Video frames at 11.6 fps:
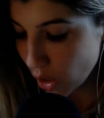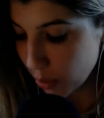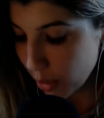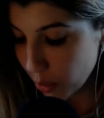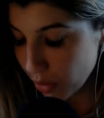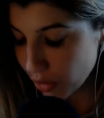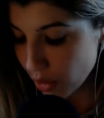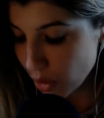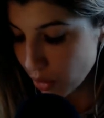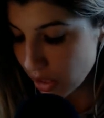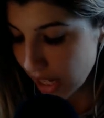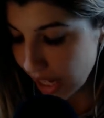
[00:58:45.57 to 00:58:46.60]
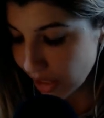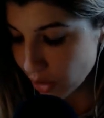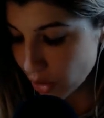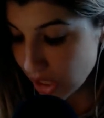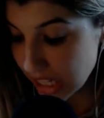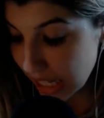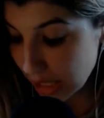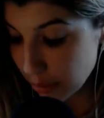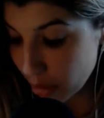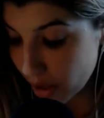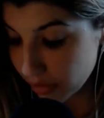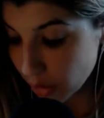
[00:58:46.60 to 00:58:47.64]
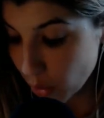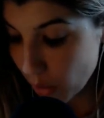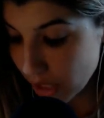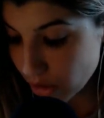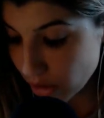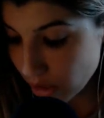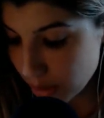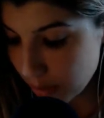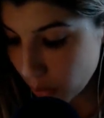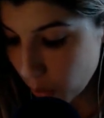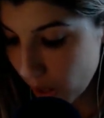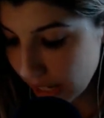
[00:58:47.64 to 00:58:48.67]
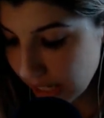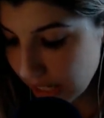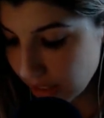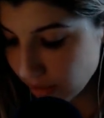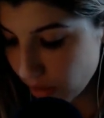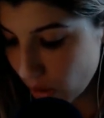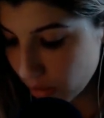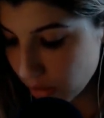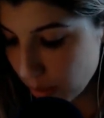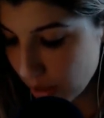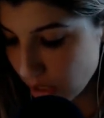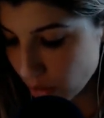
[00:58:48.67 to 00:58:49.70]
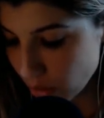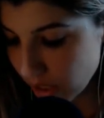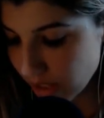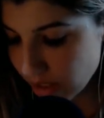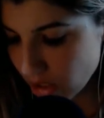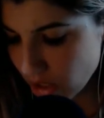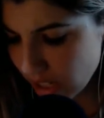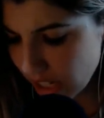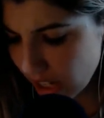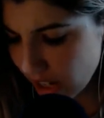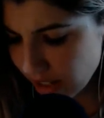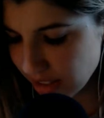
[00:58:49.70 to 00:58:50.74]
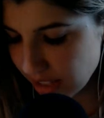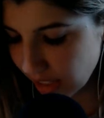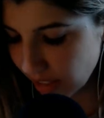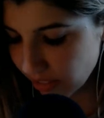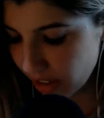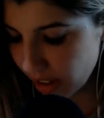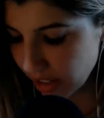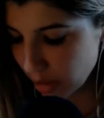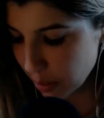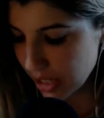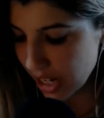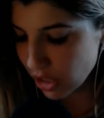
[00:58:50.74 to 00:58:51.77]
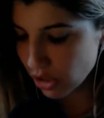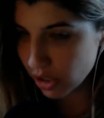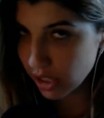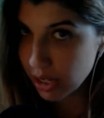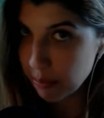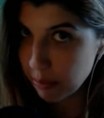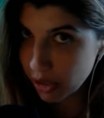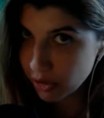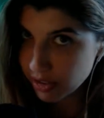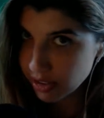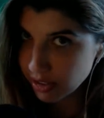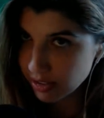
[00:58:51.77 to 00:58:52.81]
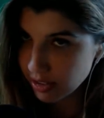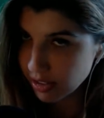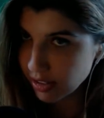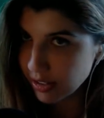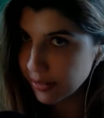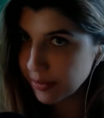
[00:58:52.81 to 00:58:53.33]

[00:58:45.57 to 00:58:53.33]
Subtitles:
but refused to answer Daily Prophet questions about why he had involved the ministry in such an undignified and potentially embarrassing scene.